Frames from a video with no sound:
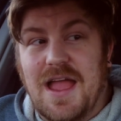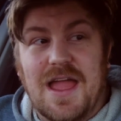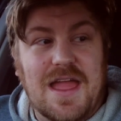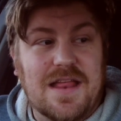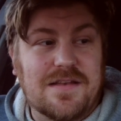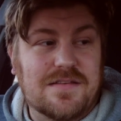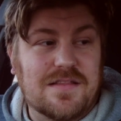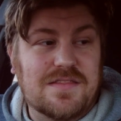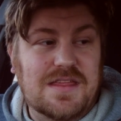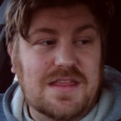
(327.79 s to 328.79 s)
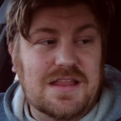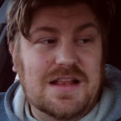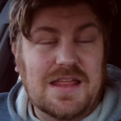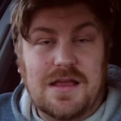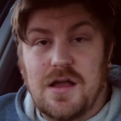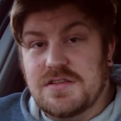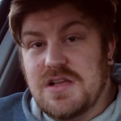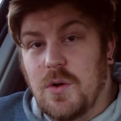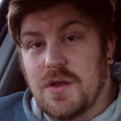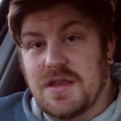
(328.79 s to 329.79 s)
and the clear coat to
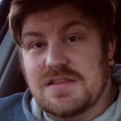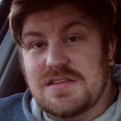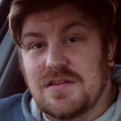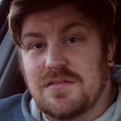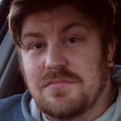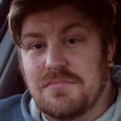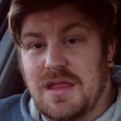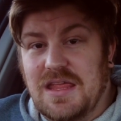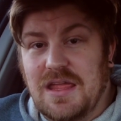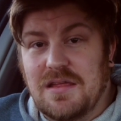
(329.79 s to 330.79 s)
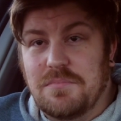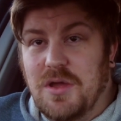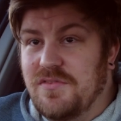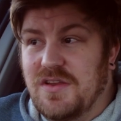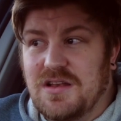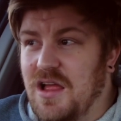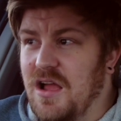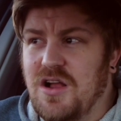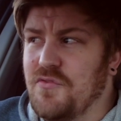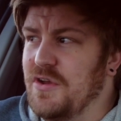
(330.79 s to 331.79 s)
go on it to make it perfect.
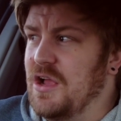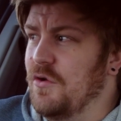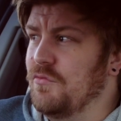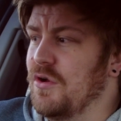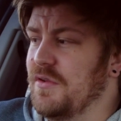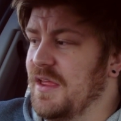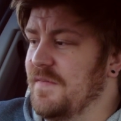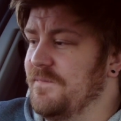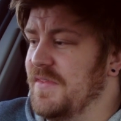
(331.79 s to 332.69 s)
I can't really go wrong here.